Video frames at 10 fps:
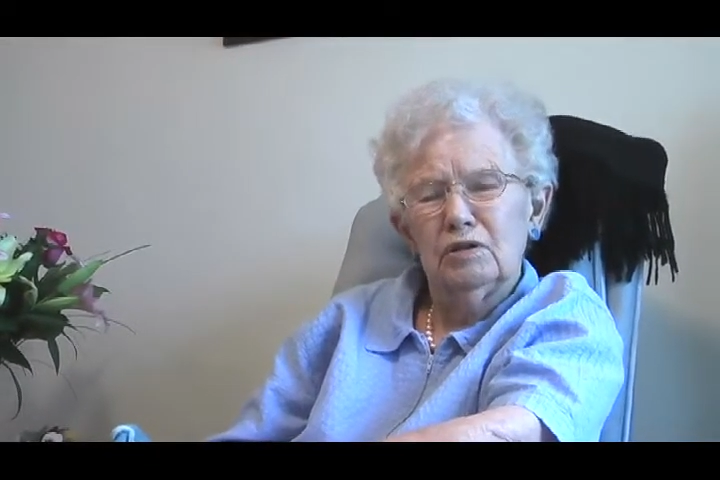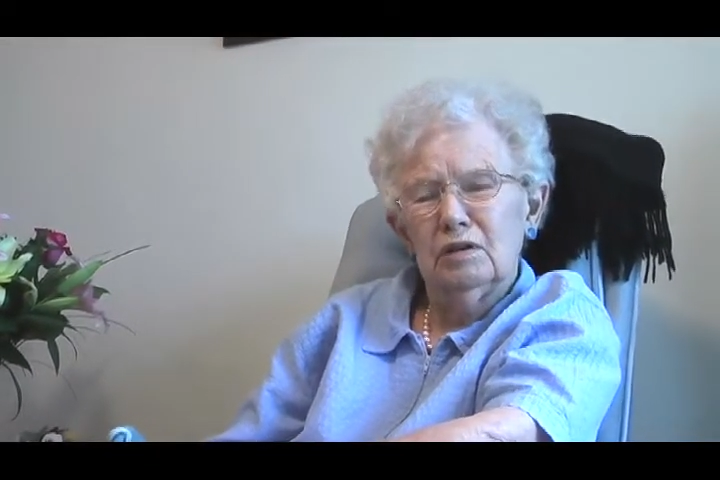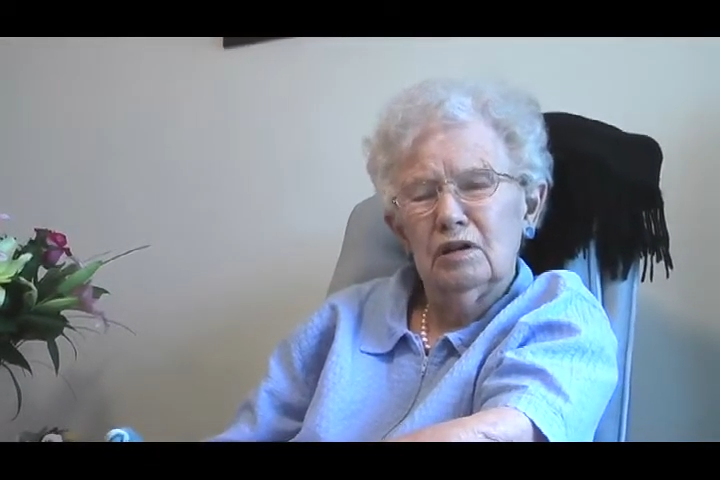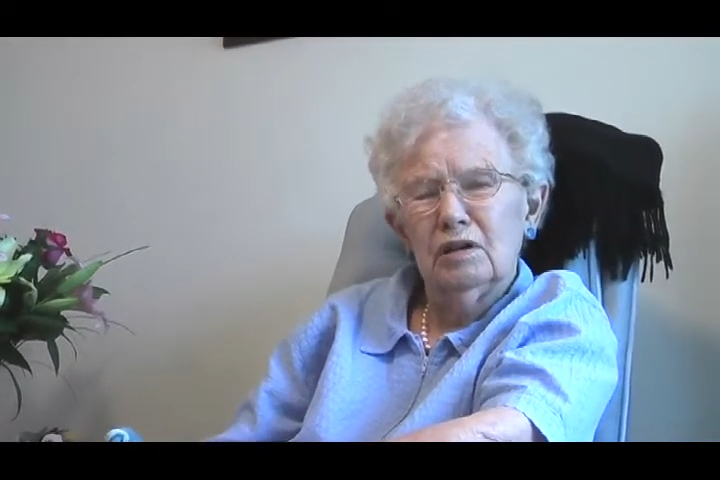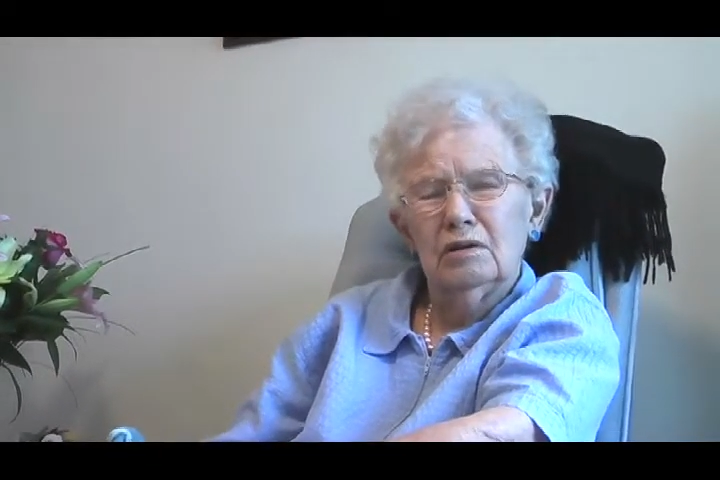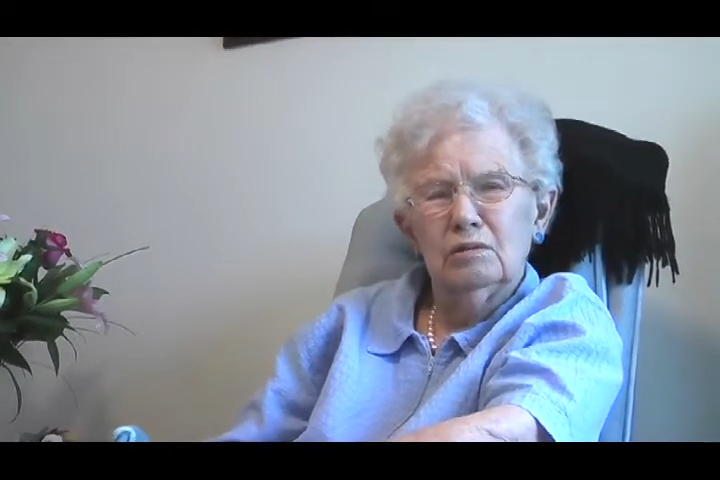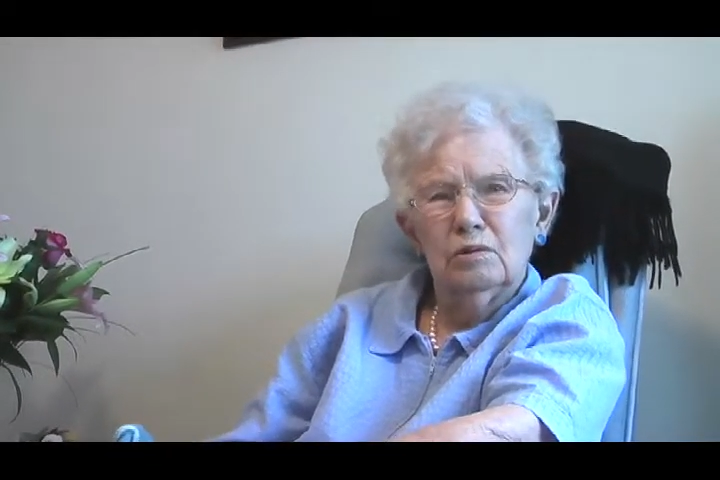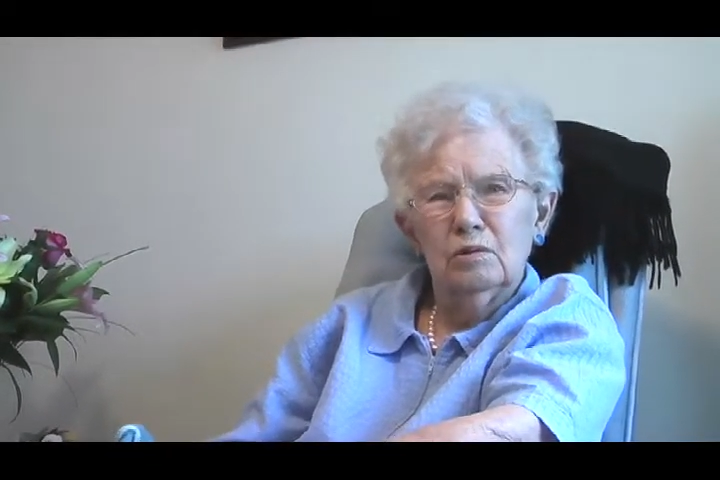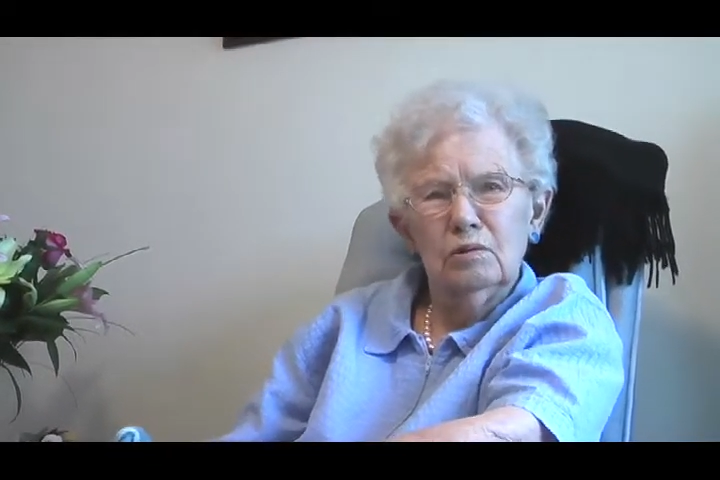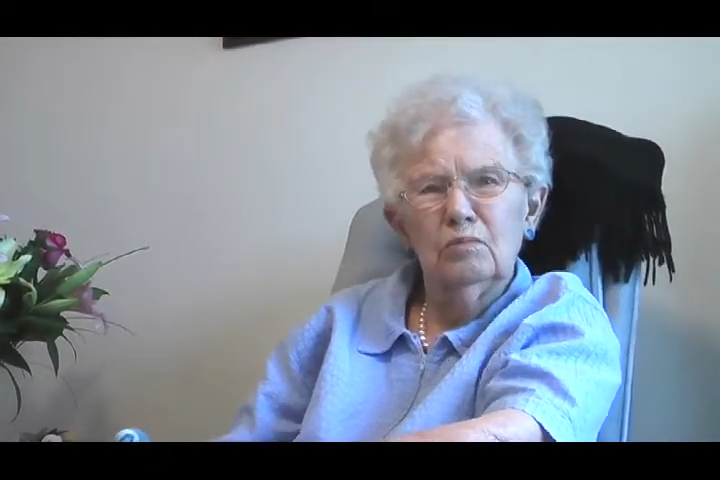They had
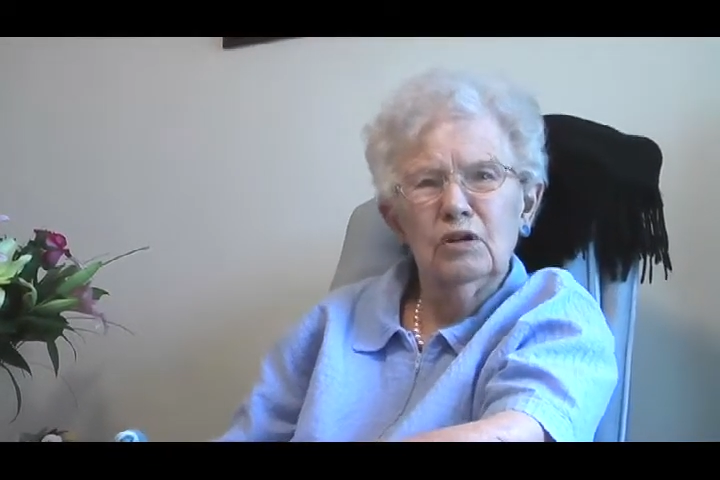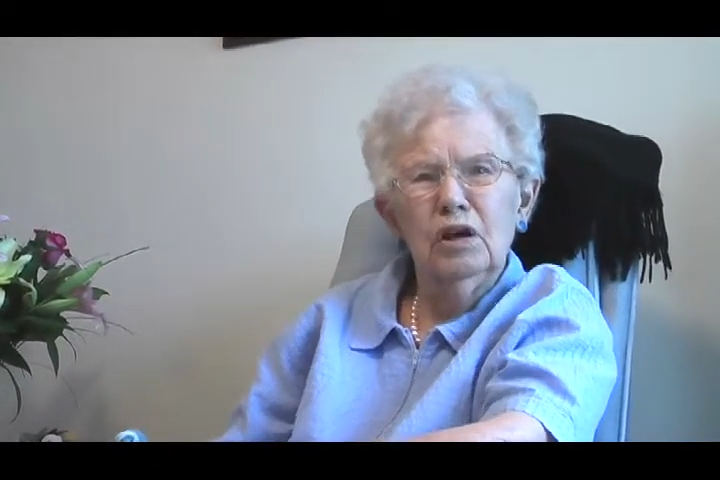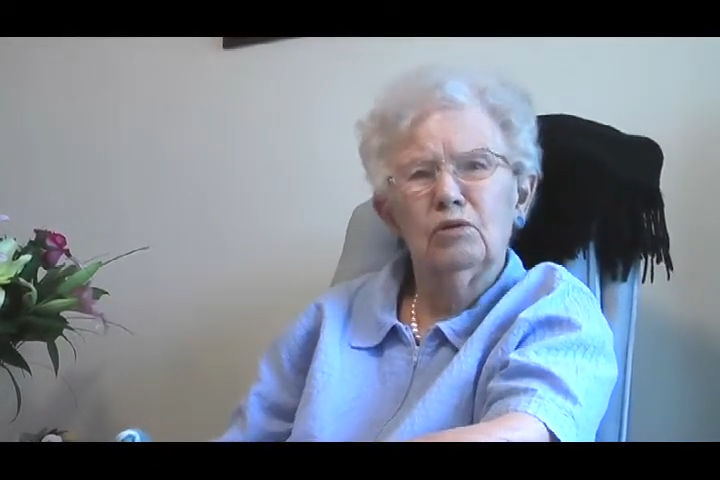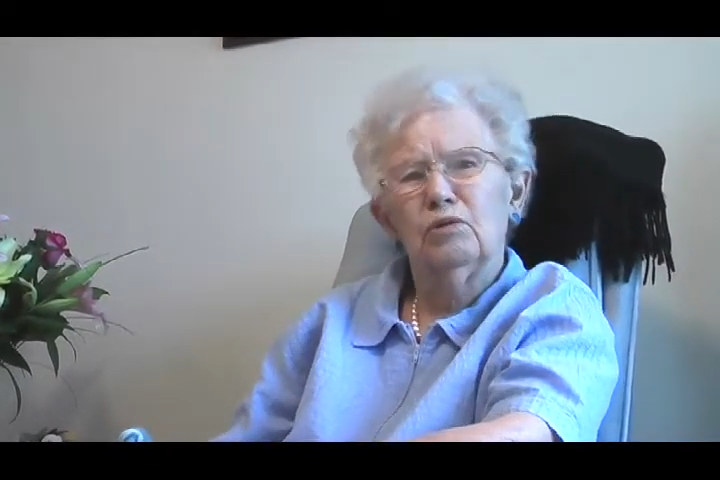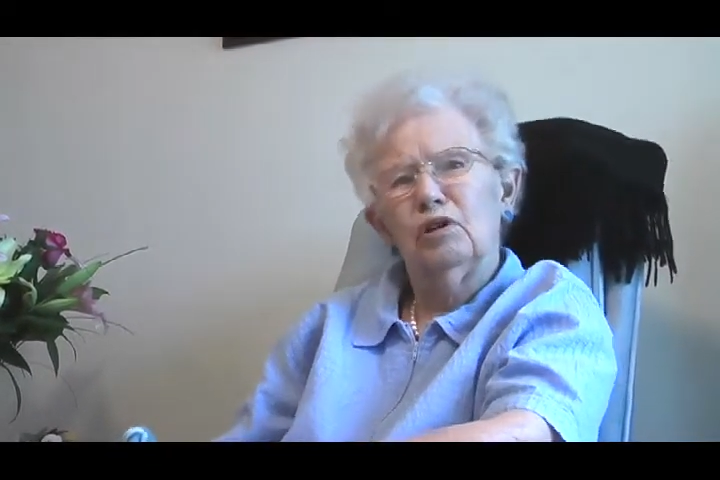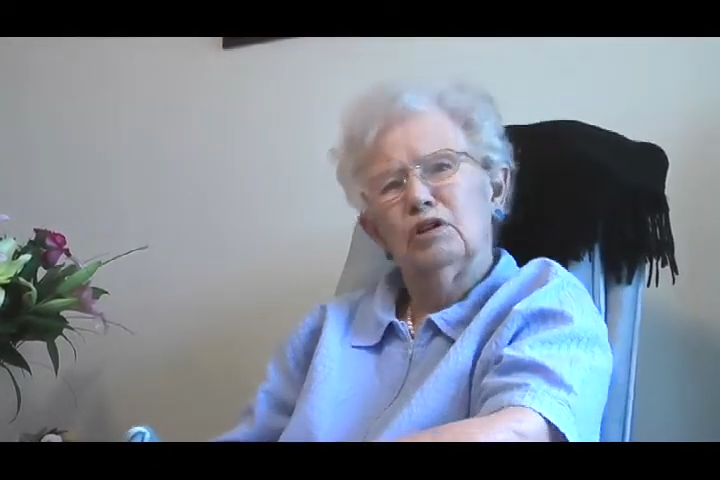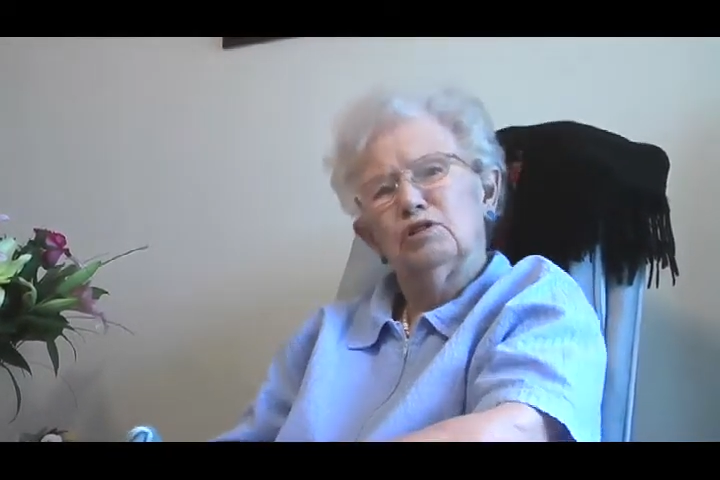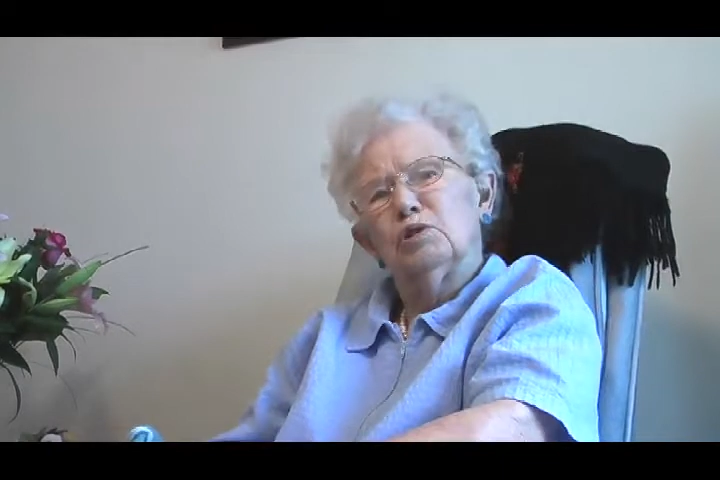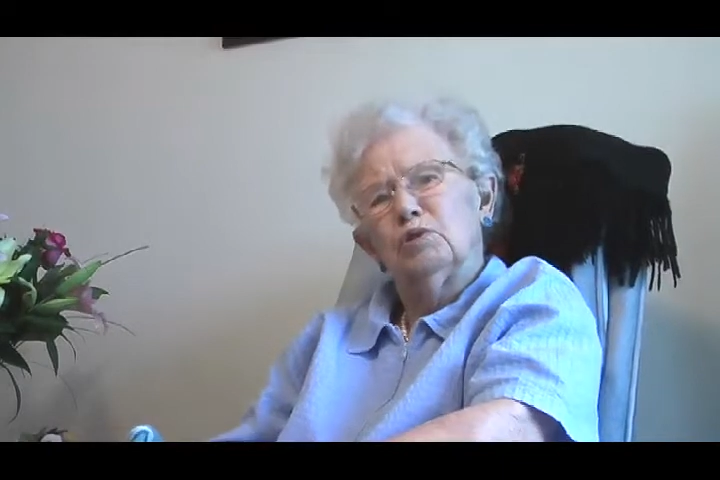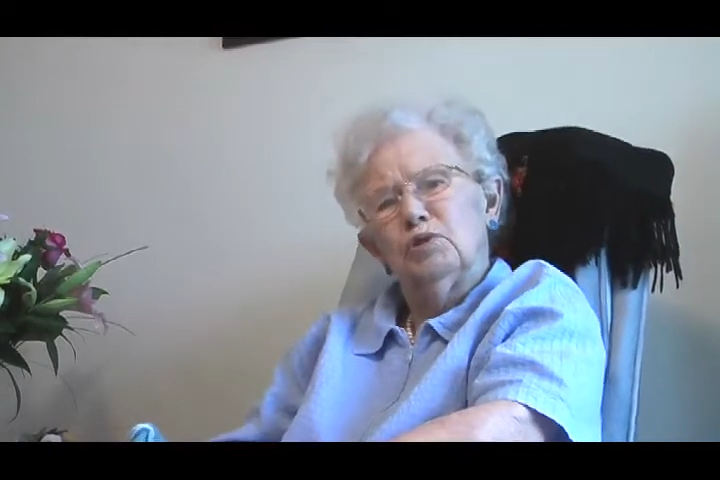8 or 9
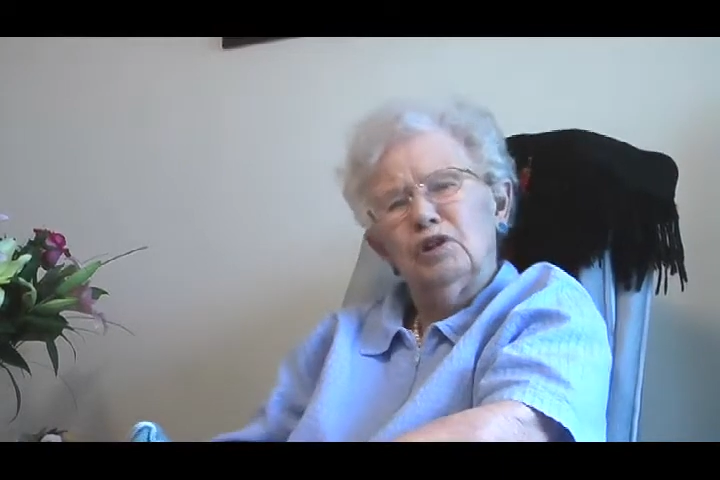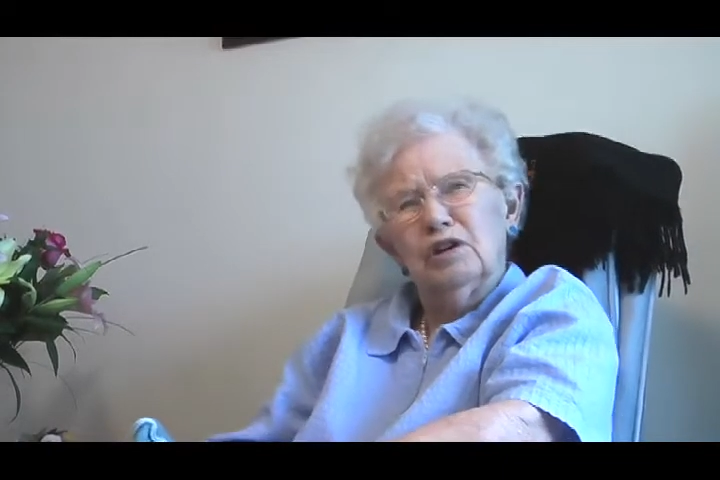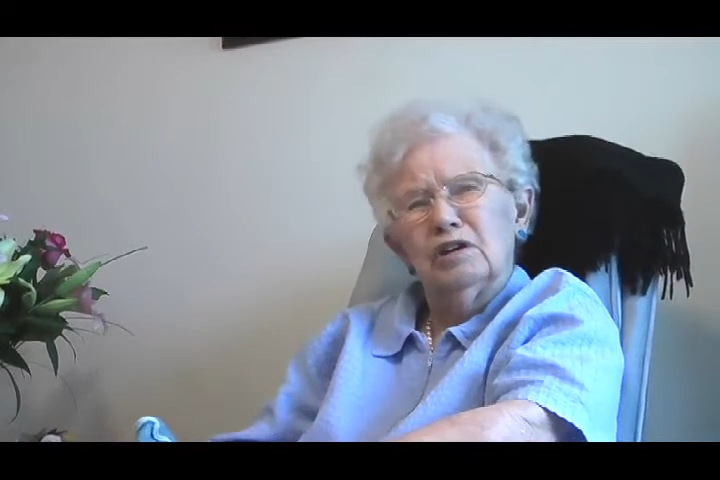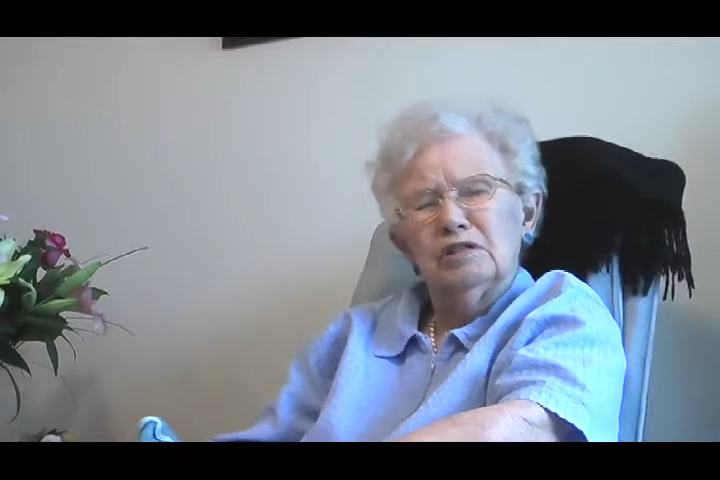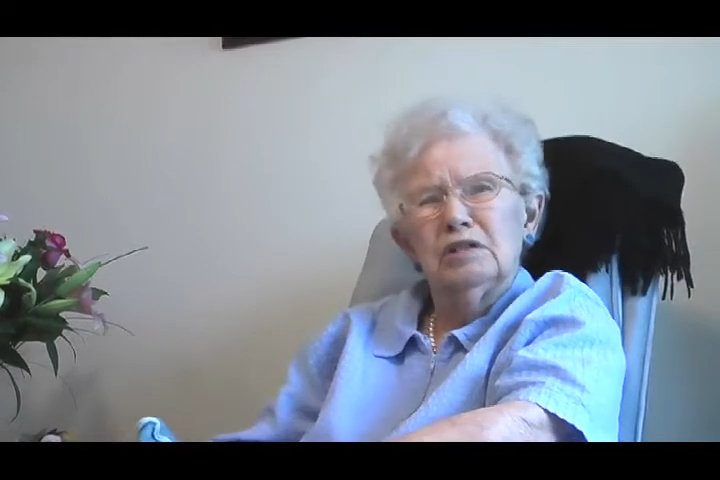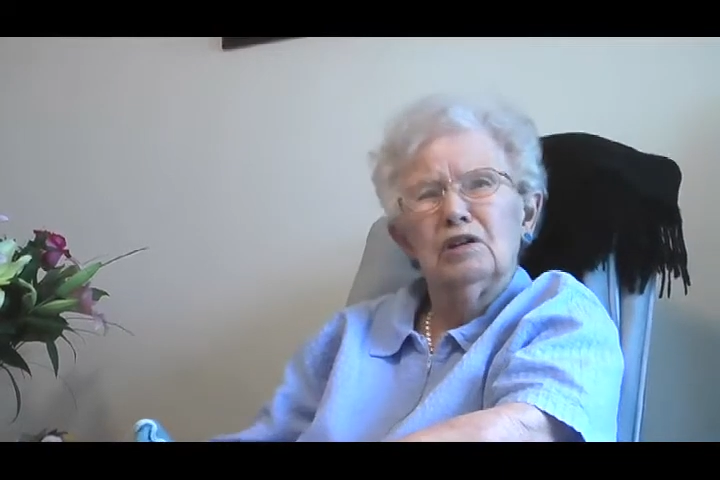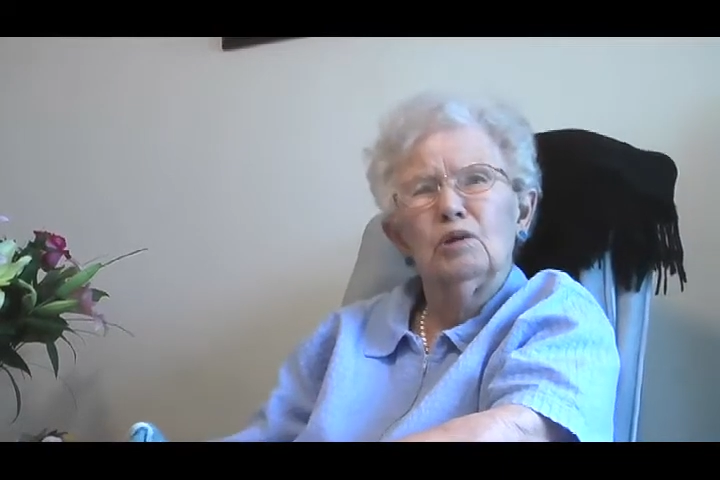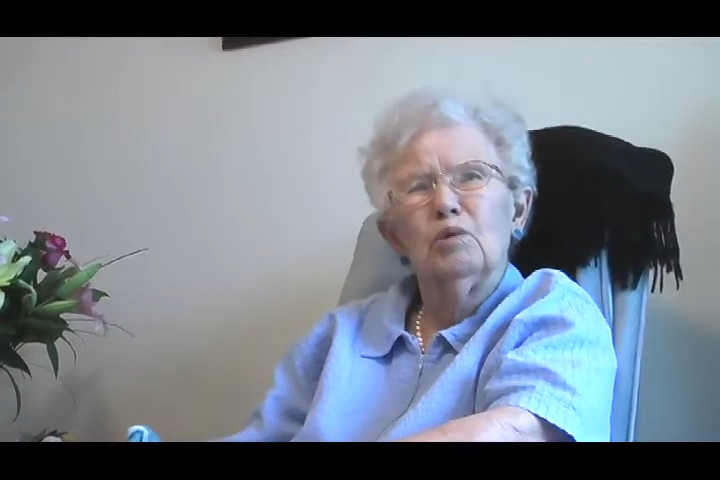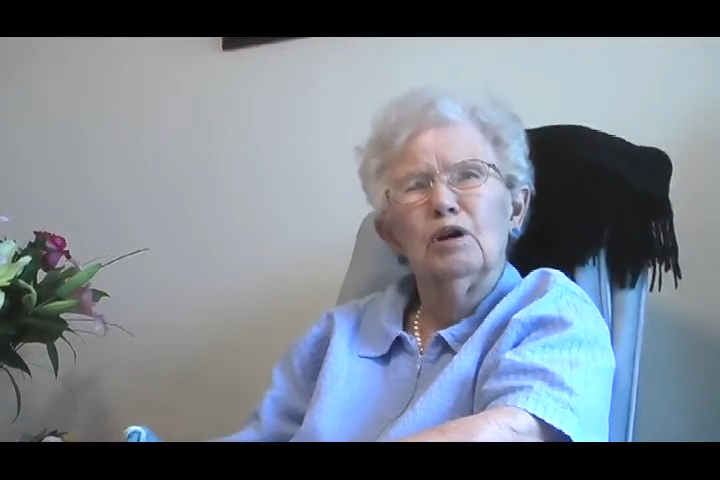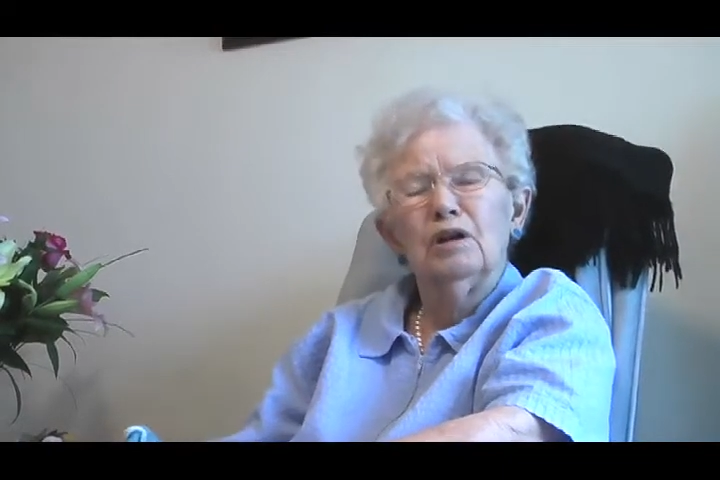children, I guess.
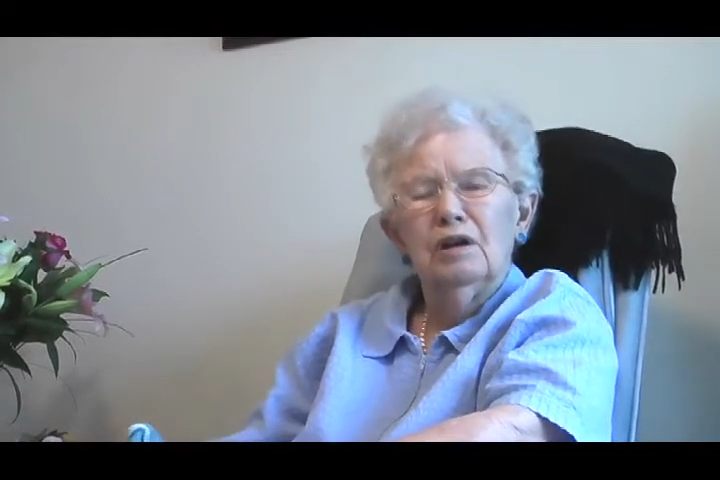Anyway,